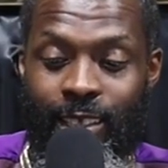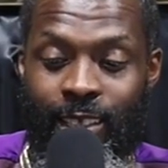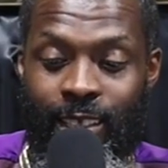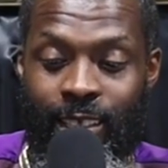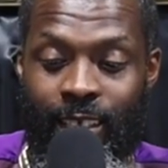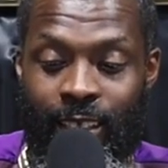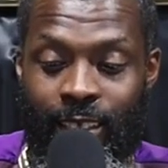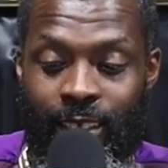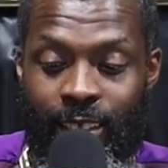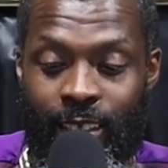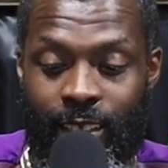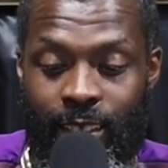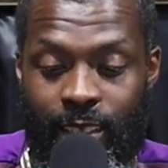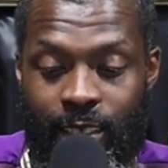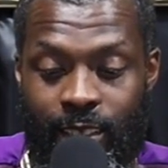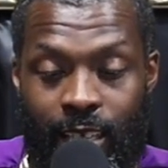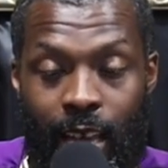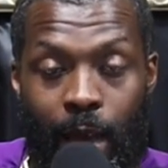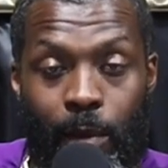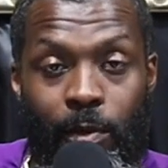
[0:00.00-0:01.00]
the
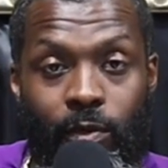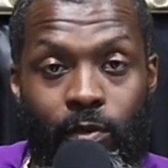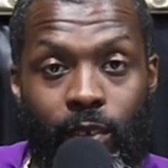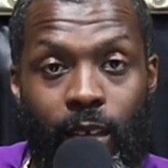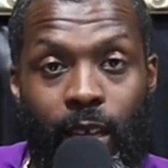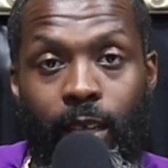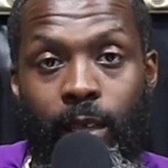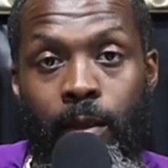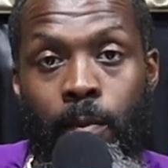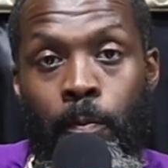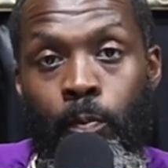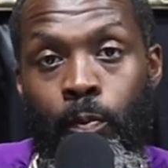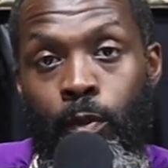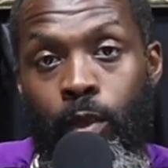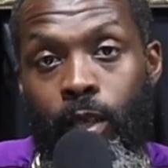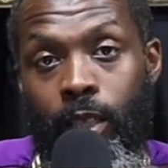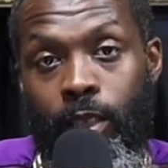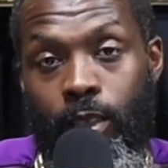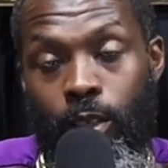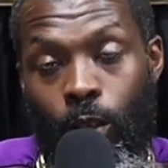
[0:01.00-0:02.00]
Sabbath day
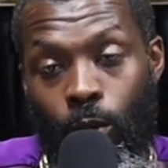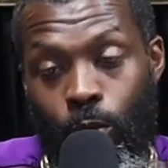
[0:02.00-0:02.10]
is,